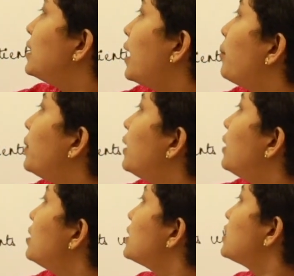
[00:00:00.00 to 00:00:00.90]

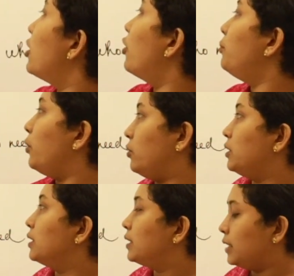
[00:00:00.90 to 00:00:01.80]
numbers or both.
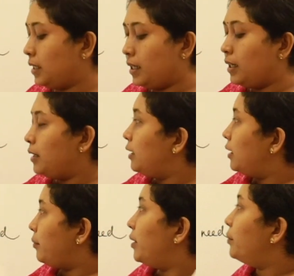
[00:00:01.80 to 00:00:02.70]

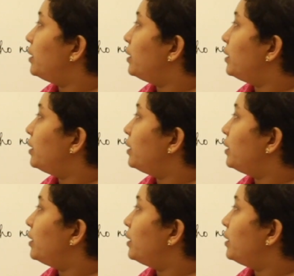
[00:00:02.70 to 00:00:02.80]
Remember